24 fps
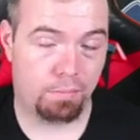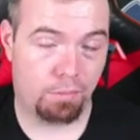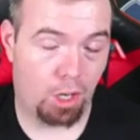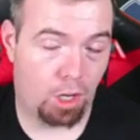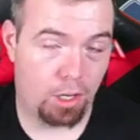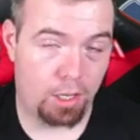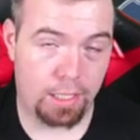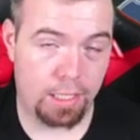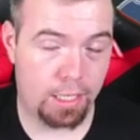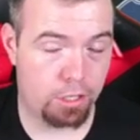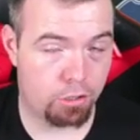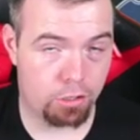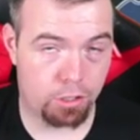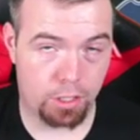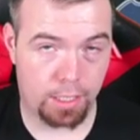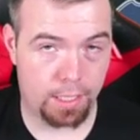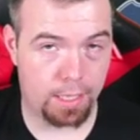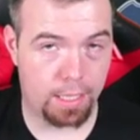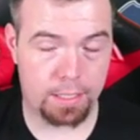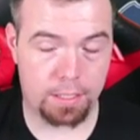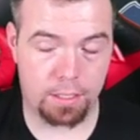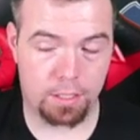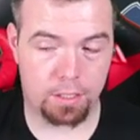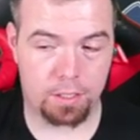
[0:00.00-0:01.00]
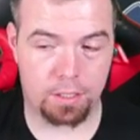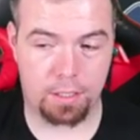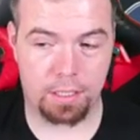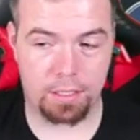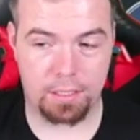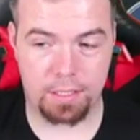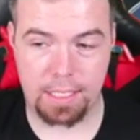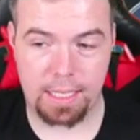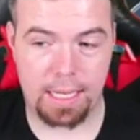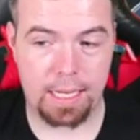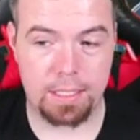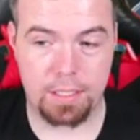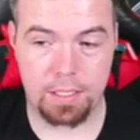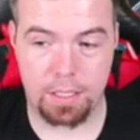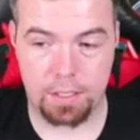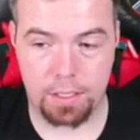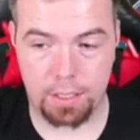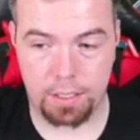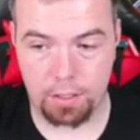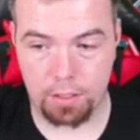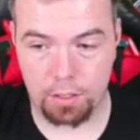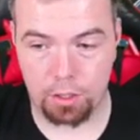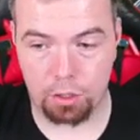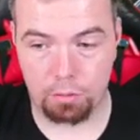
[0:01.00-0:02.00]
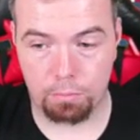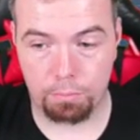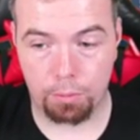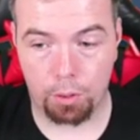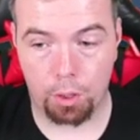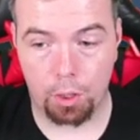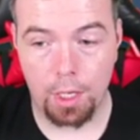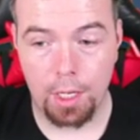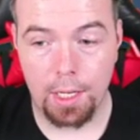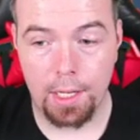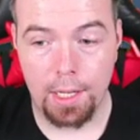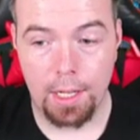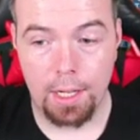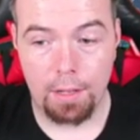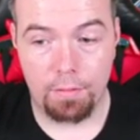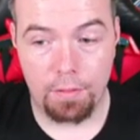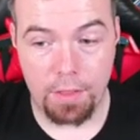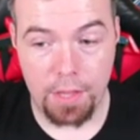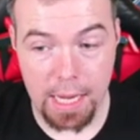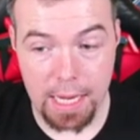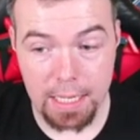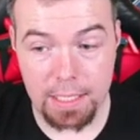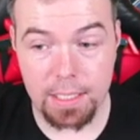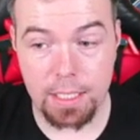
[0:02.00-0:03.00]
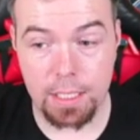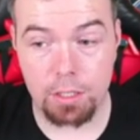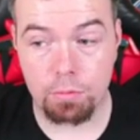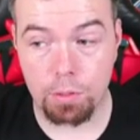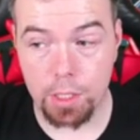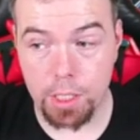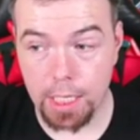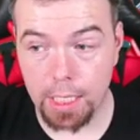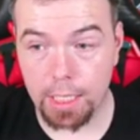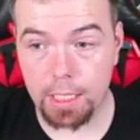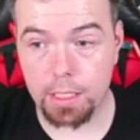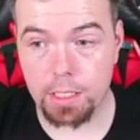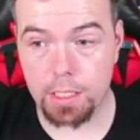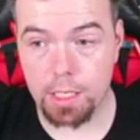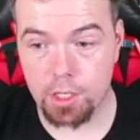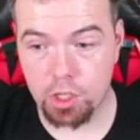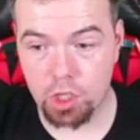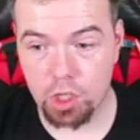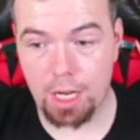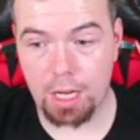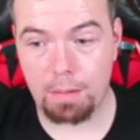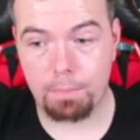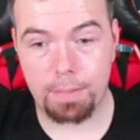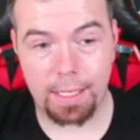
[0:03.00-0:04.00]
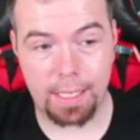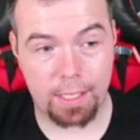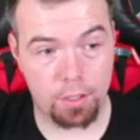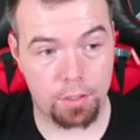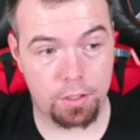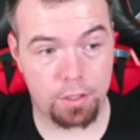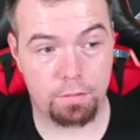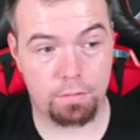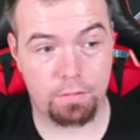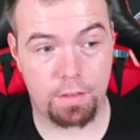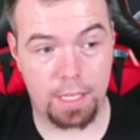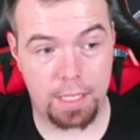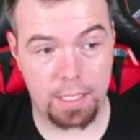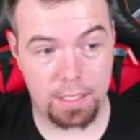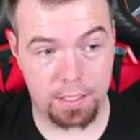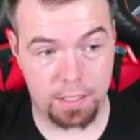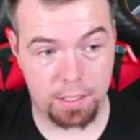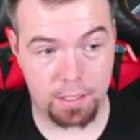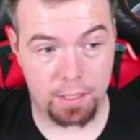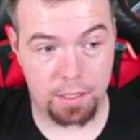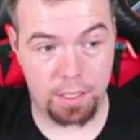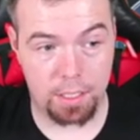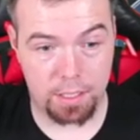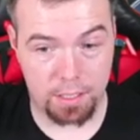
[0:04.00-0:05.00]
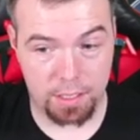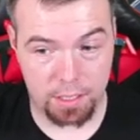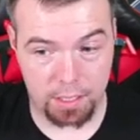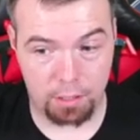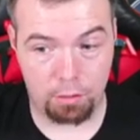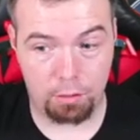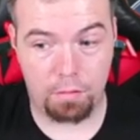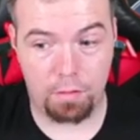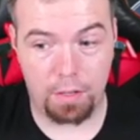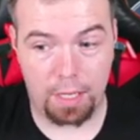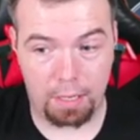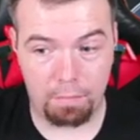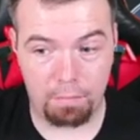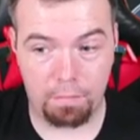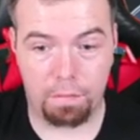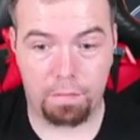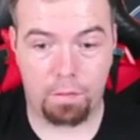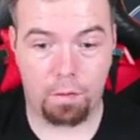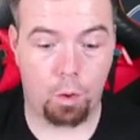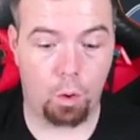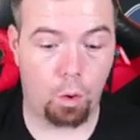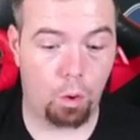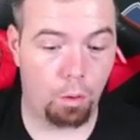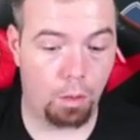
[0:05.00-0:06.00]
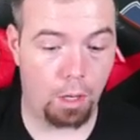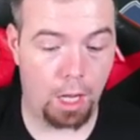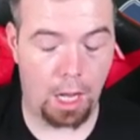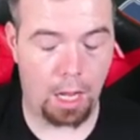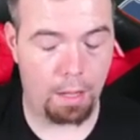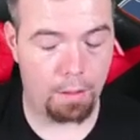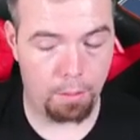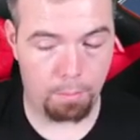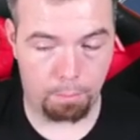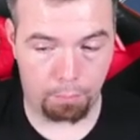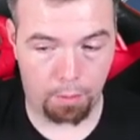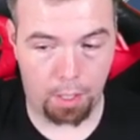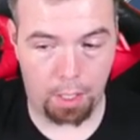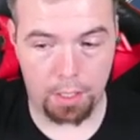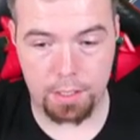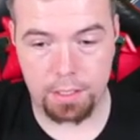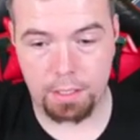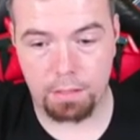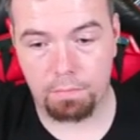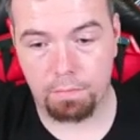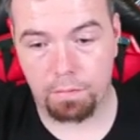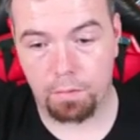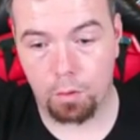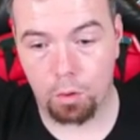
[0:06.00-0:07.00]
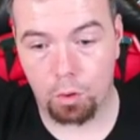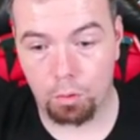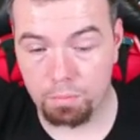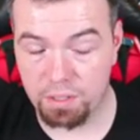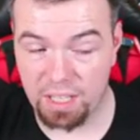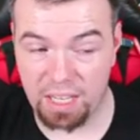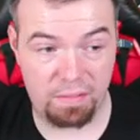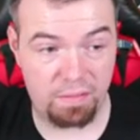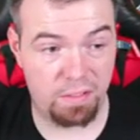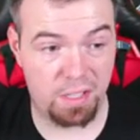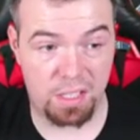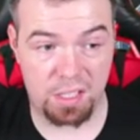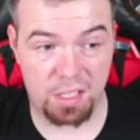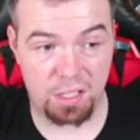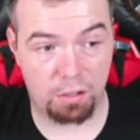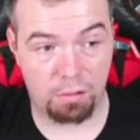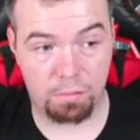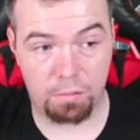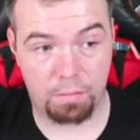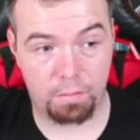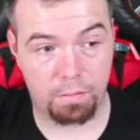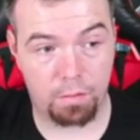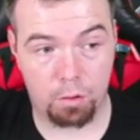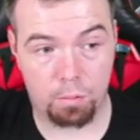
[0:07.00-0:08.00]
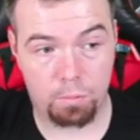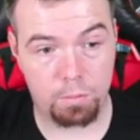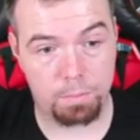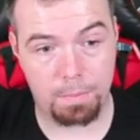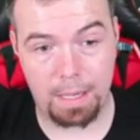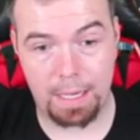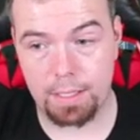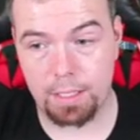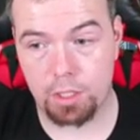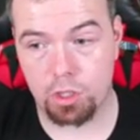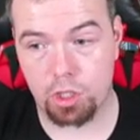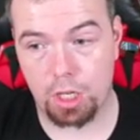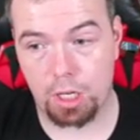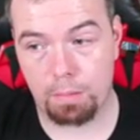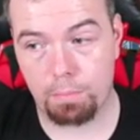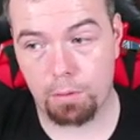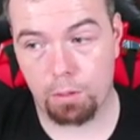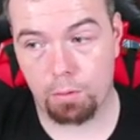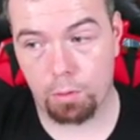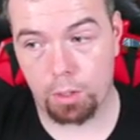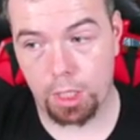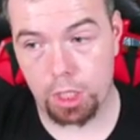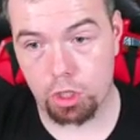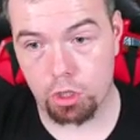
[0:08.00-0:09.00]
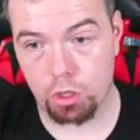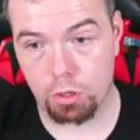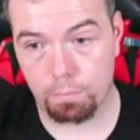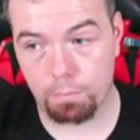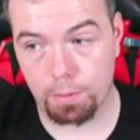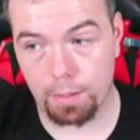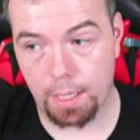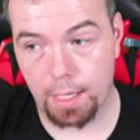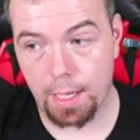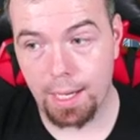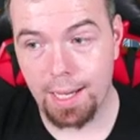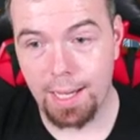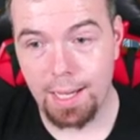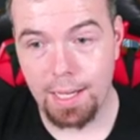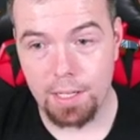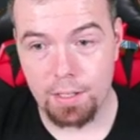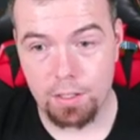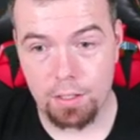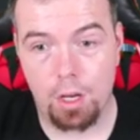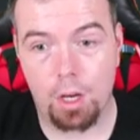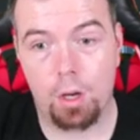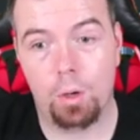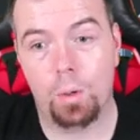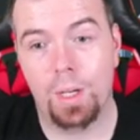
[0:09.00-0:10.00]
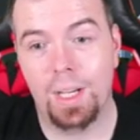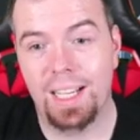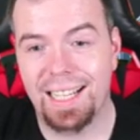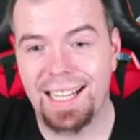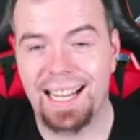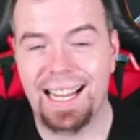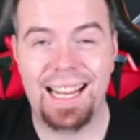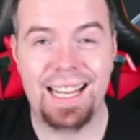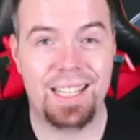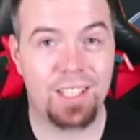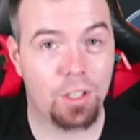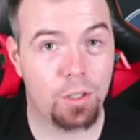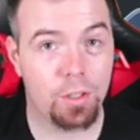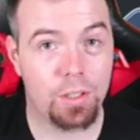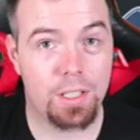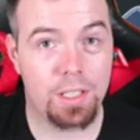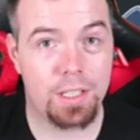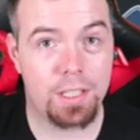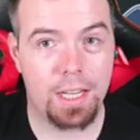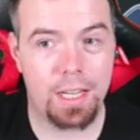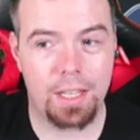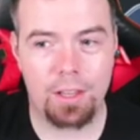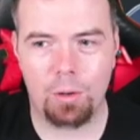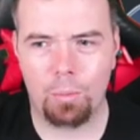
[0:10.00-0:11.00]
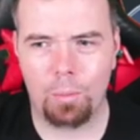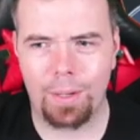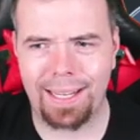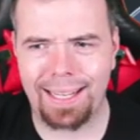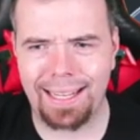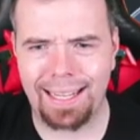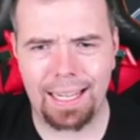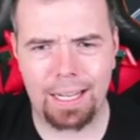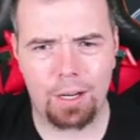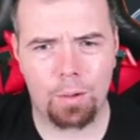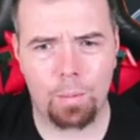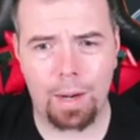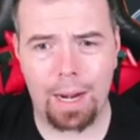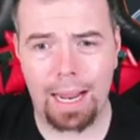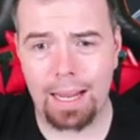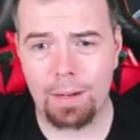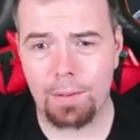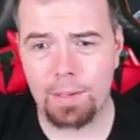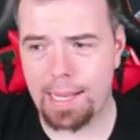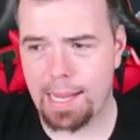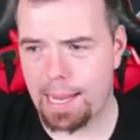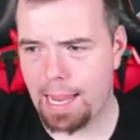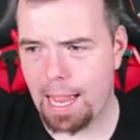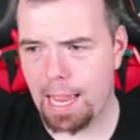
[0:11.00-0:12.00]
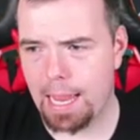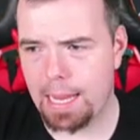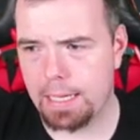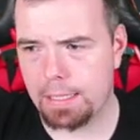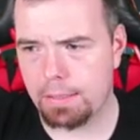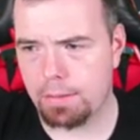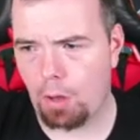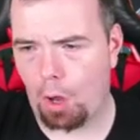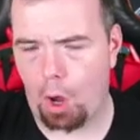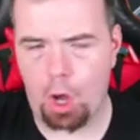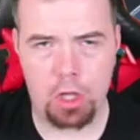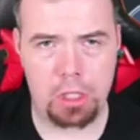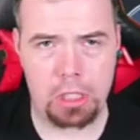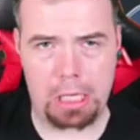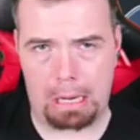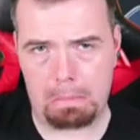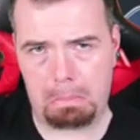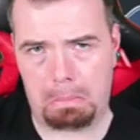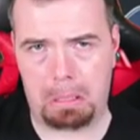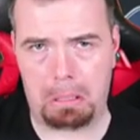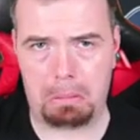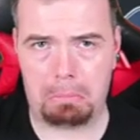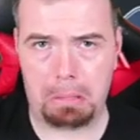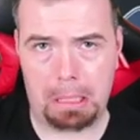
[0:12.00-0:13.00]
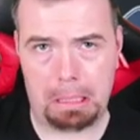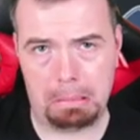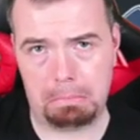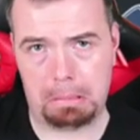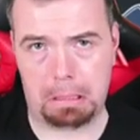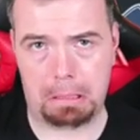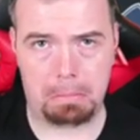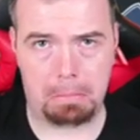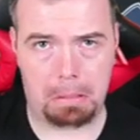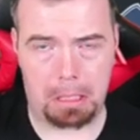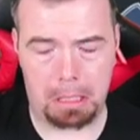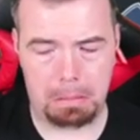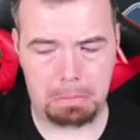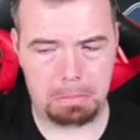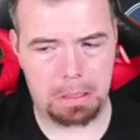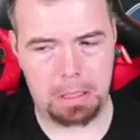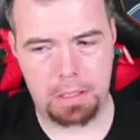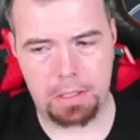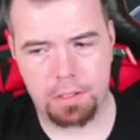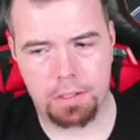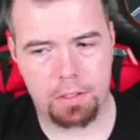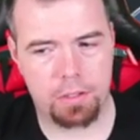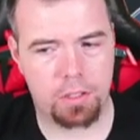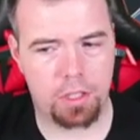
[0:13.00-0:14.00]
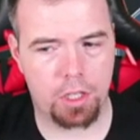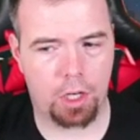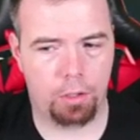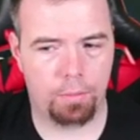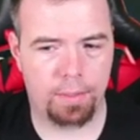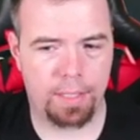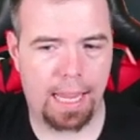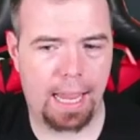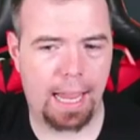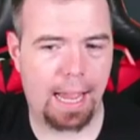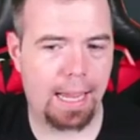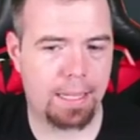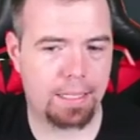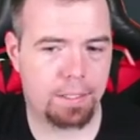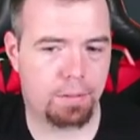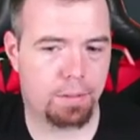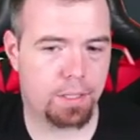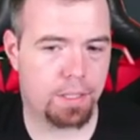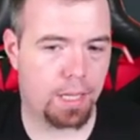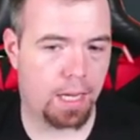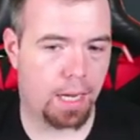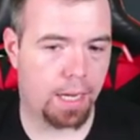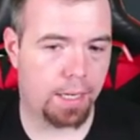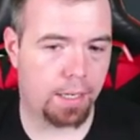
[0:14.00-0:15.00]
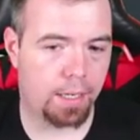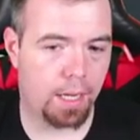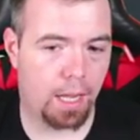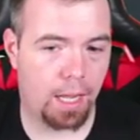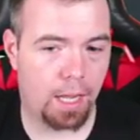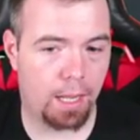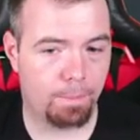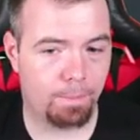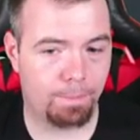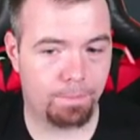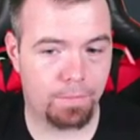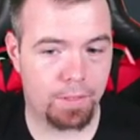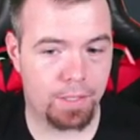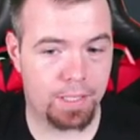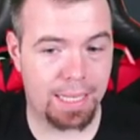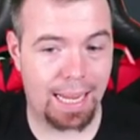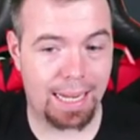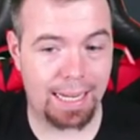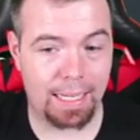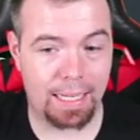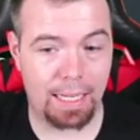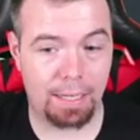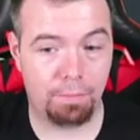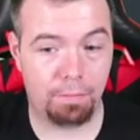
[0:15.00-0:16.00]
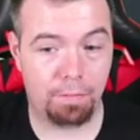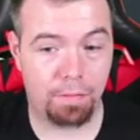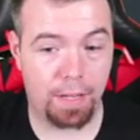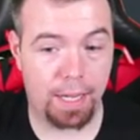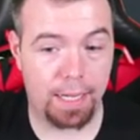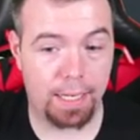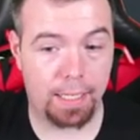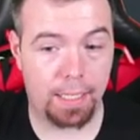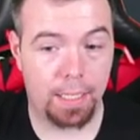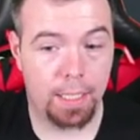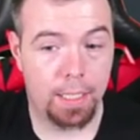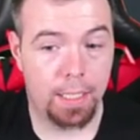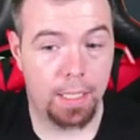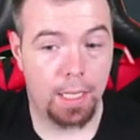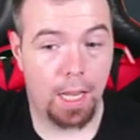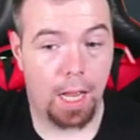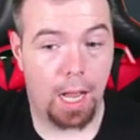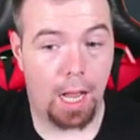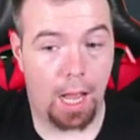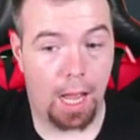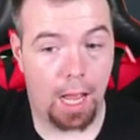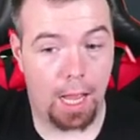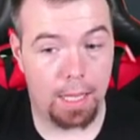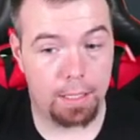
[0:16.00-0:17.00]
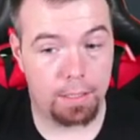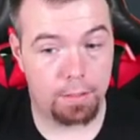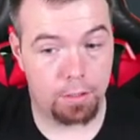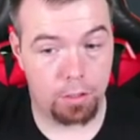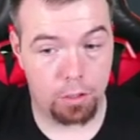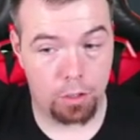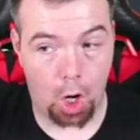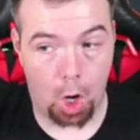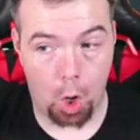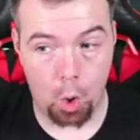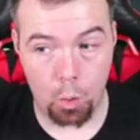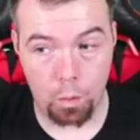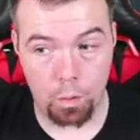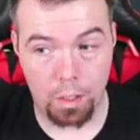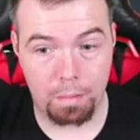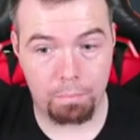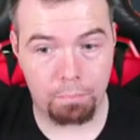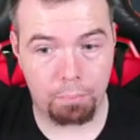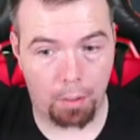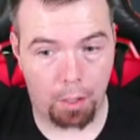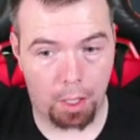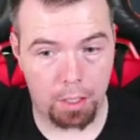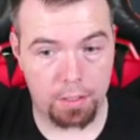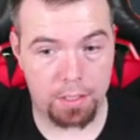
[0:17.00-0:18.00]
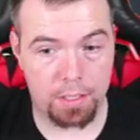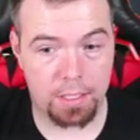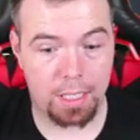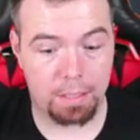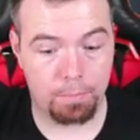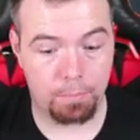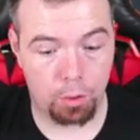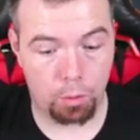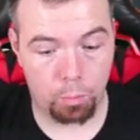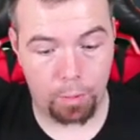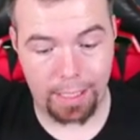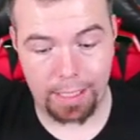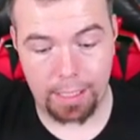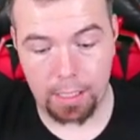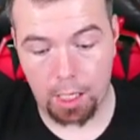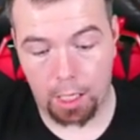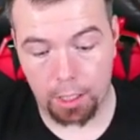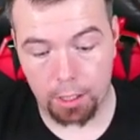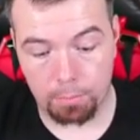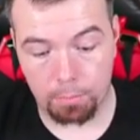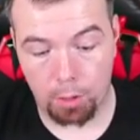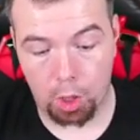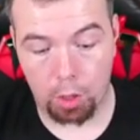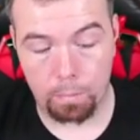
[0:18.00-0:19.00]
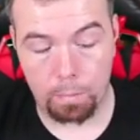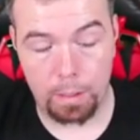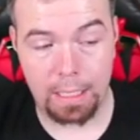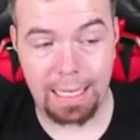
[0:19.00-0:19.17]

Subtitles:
Like, literally, that's the easiest thing to do. But this is ridiculously cheap because of the silver inform, the bronze informs. Even the silver informs make this cheaper than what it should be. So it's good to see that we can get around EA's Team of the Week requirements. So yeah, as I was saying, Zhang Yingfeng, only bronze Team of the Week card at the moment.